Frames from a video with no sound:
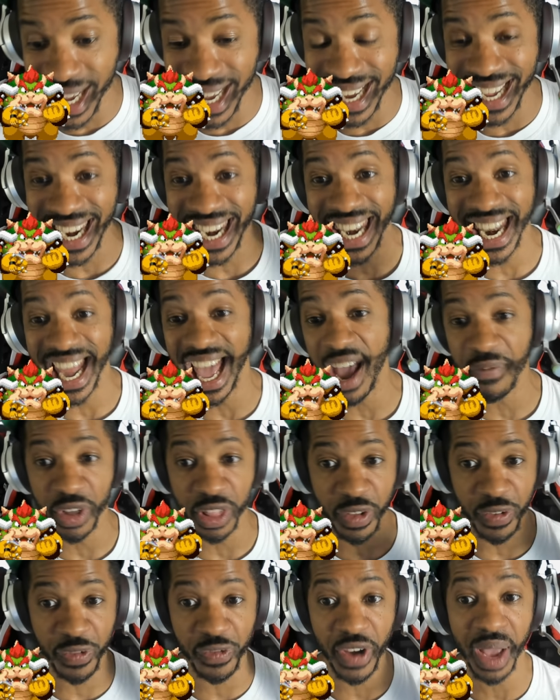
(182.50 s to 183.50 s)
eleventh,
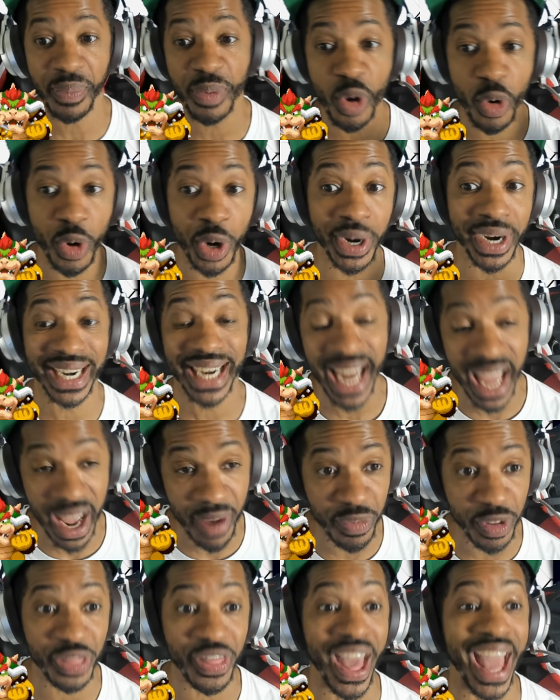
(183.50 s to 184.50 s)
February
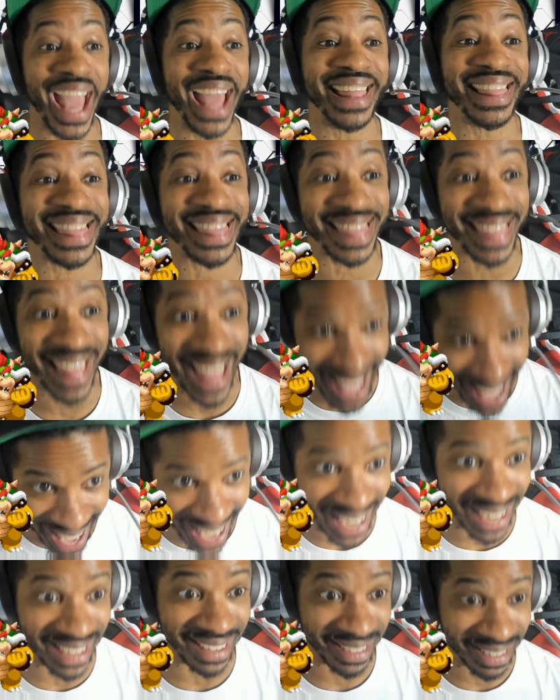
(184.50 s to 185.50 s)
eleventh, and
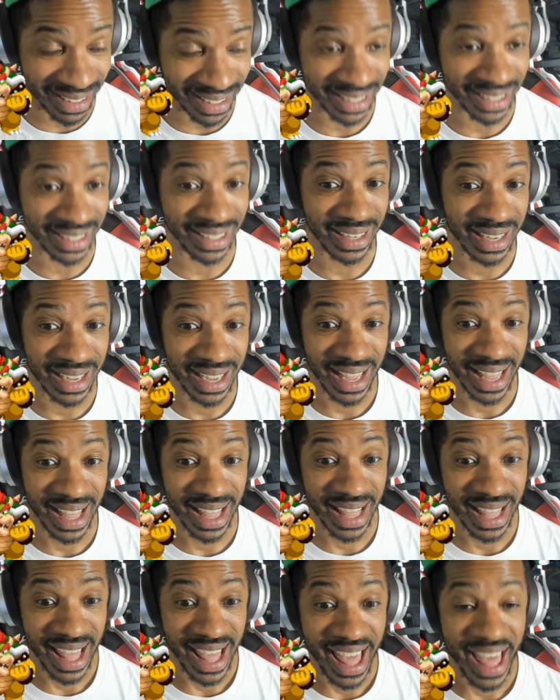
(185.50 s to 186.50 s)
then
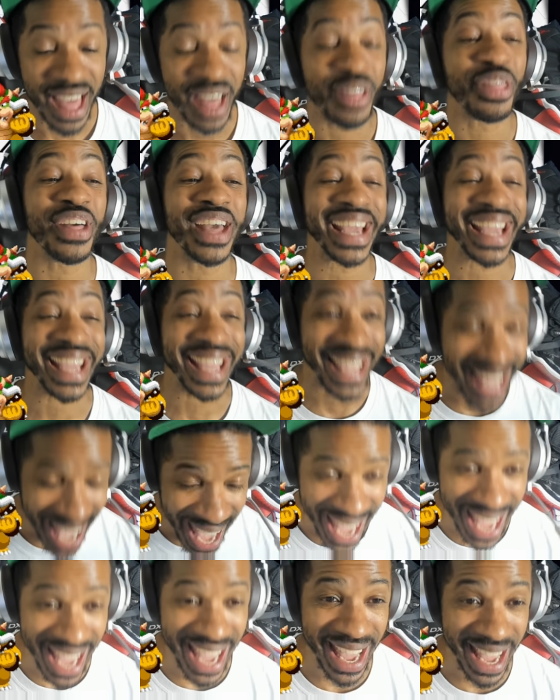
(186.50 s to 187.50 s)
the
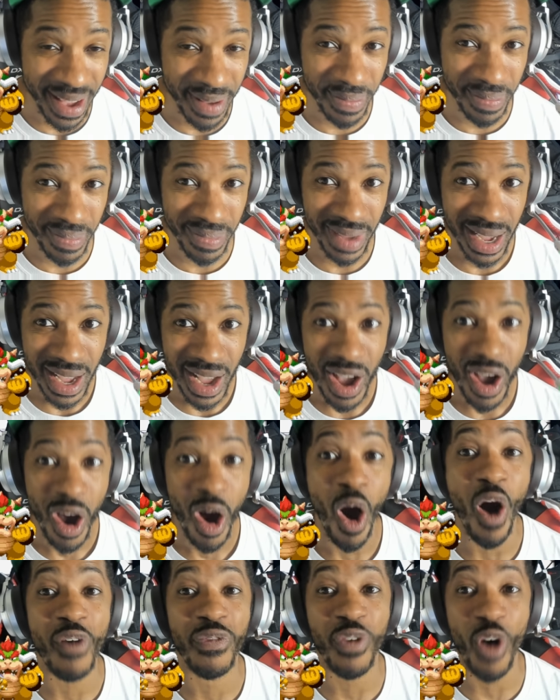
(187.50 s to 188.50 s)
game
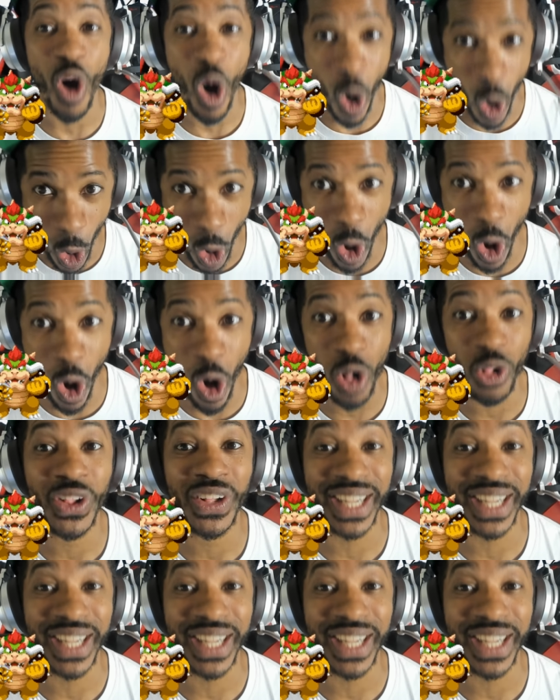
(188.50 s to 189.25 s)
of all